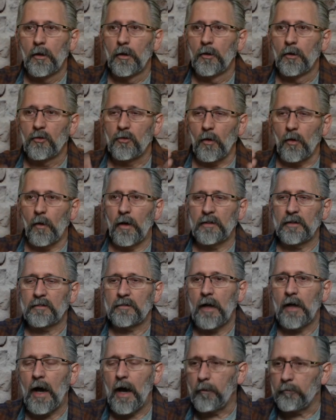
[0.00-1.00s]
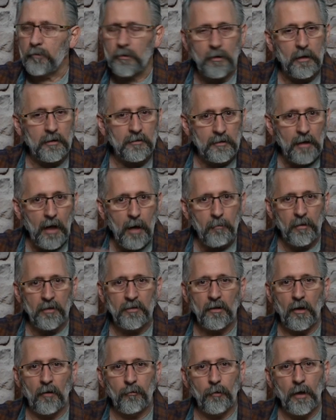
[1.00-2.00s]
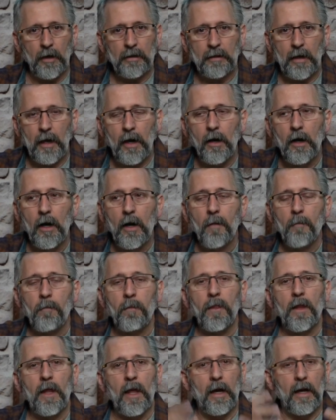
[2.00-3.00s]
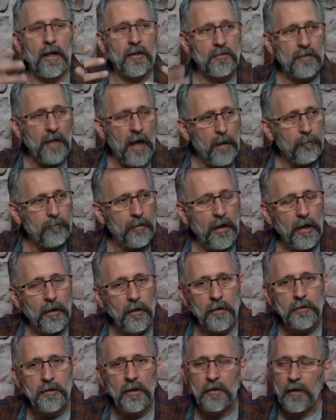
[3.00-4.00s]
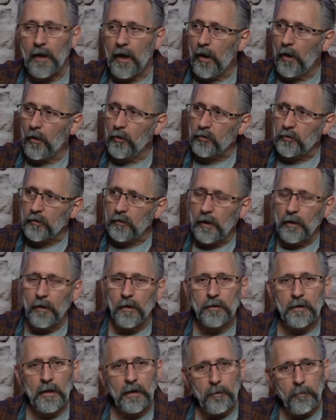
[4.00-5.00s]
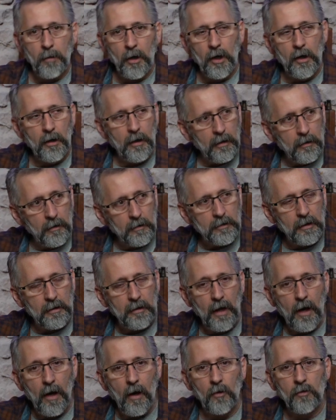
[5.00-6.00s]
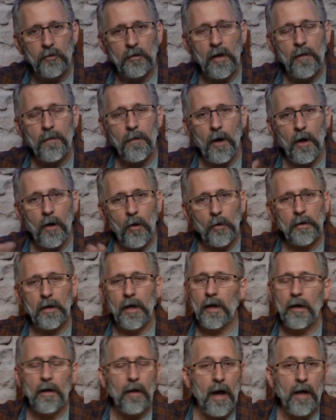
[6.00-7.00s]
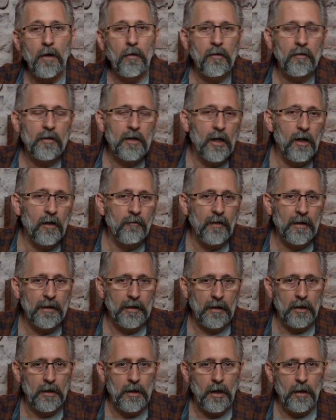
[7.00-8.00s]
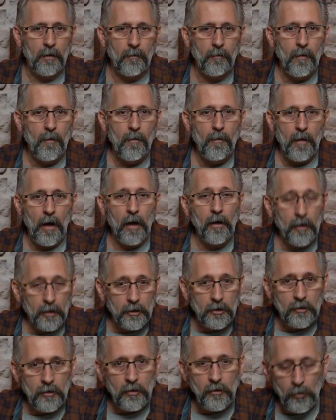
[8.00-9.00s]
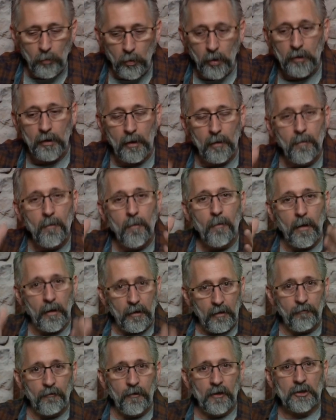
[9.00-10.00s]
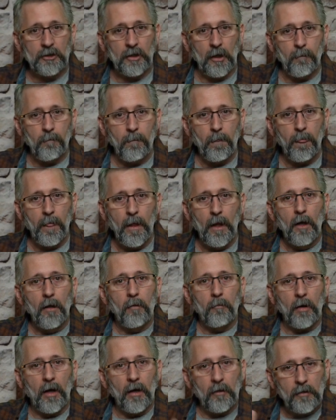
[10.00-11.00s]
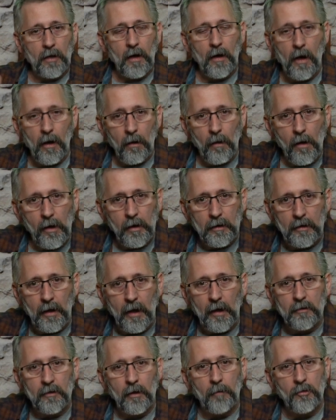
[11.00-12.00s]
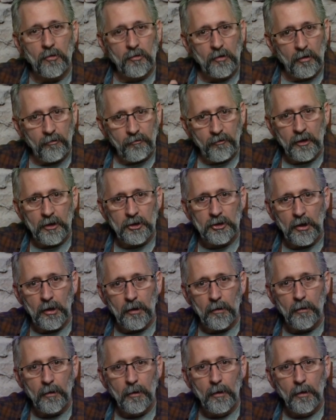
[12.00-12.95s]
So I stopped. I stopped myself right there. And I stopped and I looked at the house and I looked at the barn. I looked at the house and I thought, okay, I don't even care if I get it done. I'm going to continue working. I'm going to finish it. But I don't care how long it takes. I'm just going to finish it.